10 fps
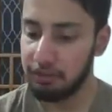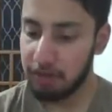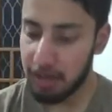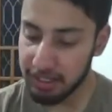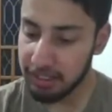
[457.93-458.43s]

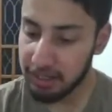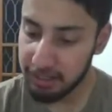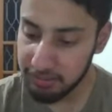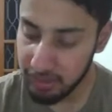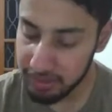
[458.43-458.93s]

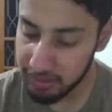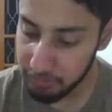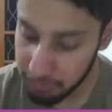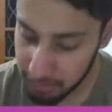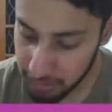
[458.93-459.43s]
Again writing
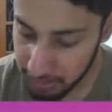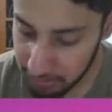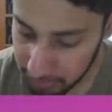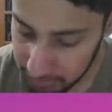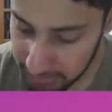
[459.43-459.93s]
you,
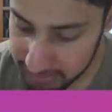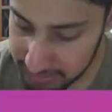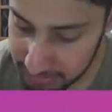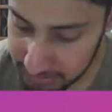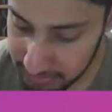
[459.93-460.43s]
let's
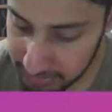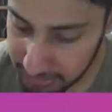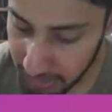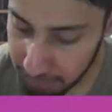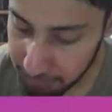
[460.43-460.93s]
see,
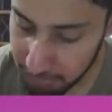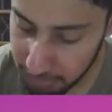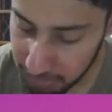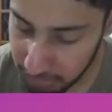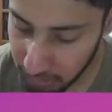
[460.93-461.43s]
time
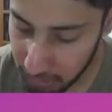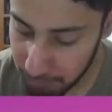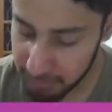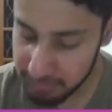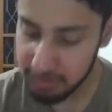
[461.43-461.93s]

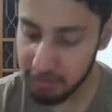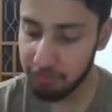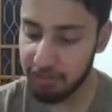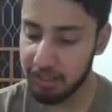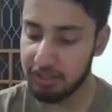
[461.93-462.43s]
complexity of
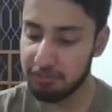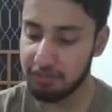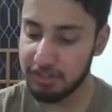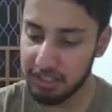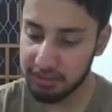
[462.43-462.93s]
any
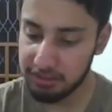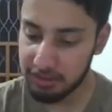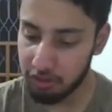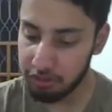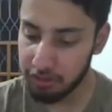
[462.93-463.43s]
function x
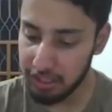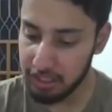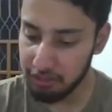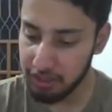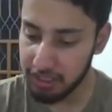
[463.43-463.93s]
equal to
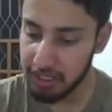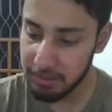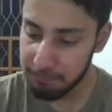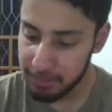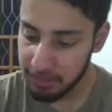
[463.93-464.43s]

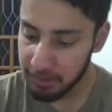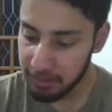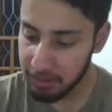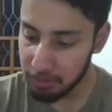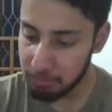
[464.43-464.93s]
a1t
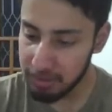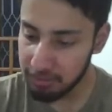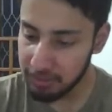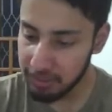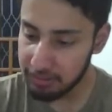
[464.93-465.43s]
into
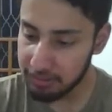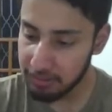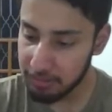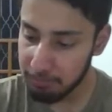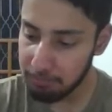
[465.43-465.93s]
b1x
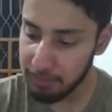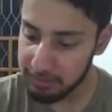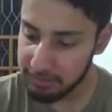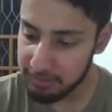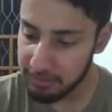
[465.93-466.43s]

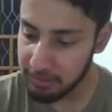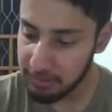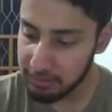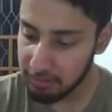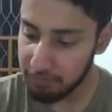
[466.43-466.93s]
plus
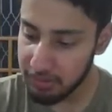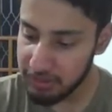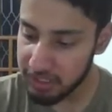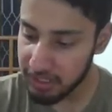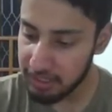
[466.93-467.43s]
some
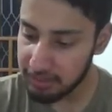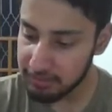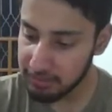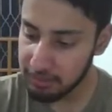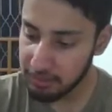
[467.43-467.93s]
function
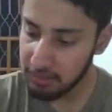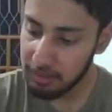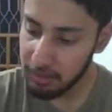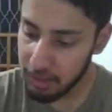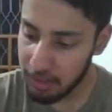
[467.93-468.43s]
x
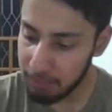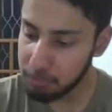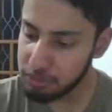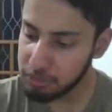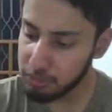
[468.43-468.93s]
up
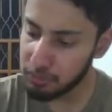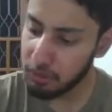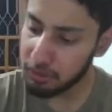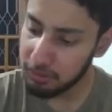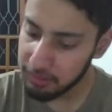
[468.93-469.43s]
to so
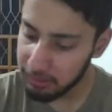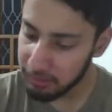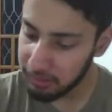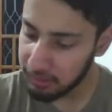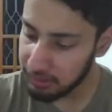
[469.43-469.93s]
on
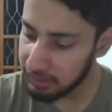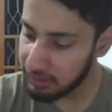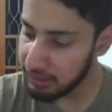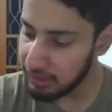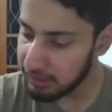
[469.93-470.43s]

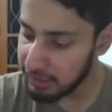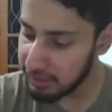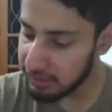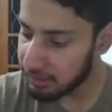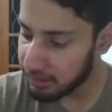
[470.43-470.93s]
ant
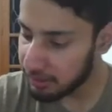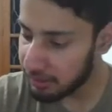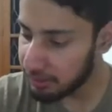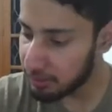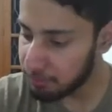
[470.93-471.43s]

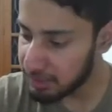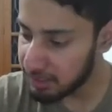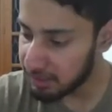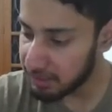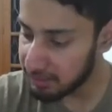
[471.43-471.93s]
into
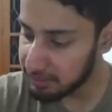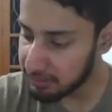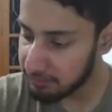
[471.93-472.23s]
bnx